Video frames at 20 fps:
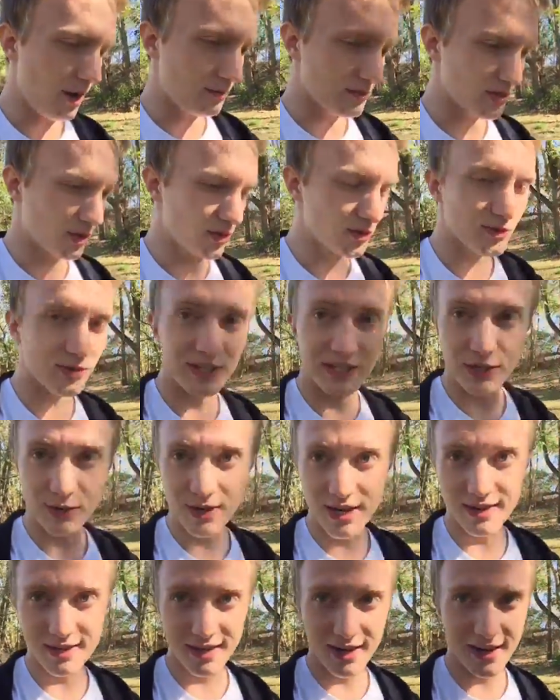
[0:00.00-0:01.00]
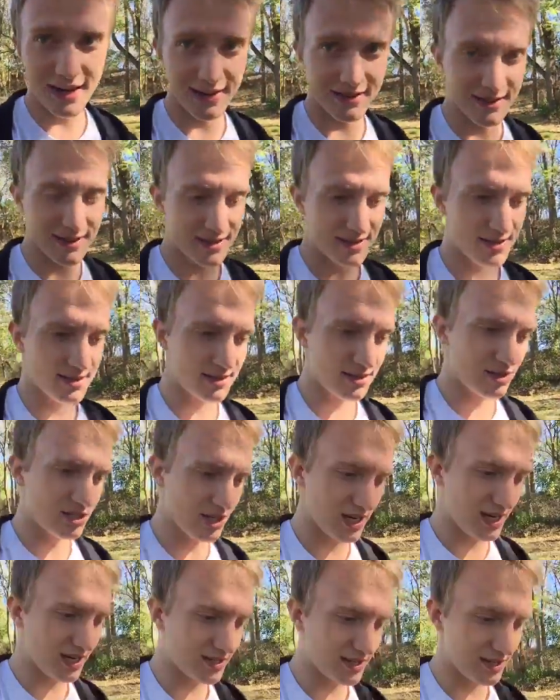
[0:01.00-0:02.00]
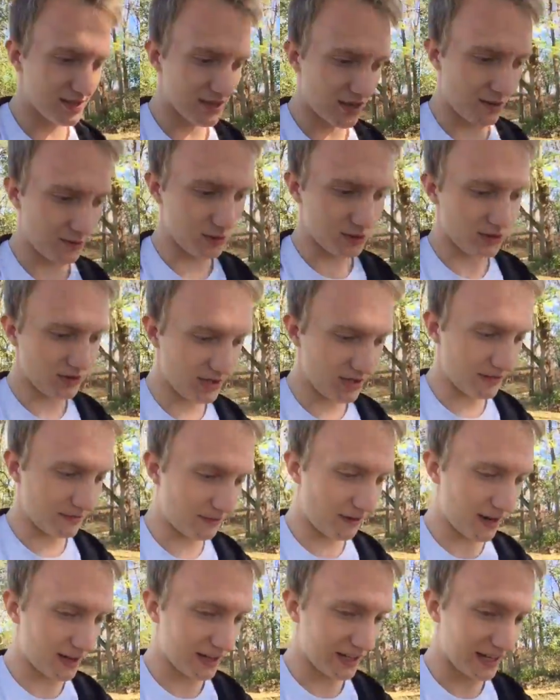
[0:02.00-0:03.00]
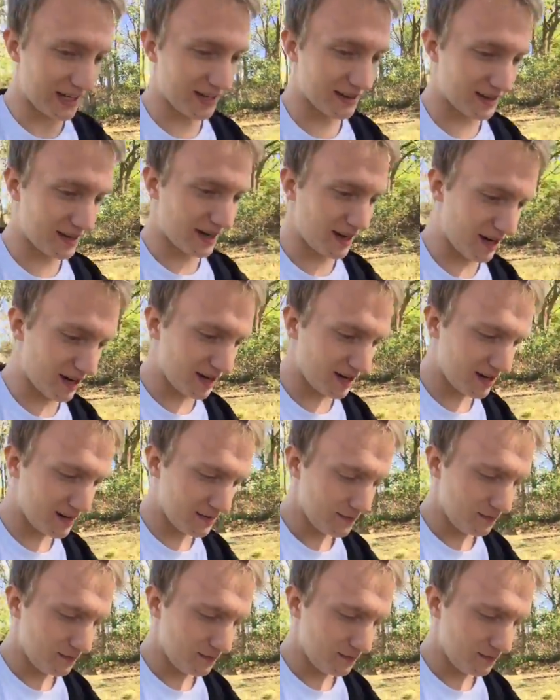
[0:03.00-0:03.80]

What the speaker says: So it was really great that I had this chance and this opportunity to finally get there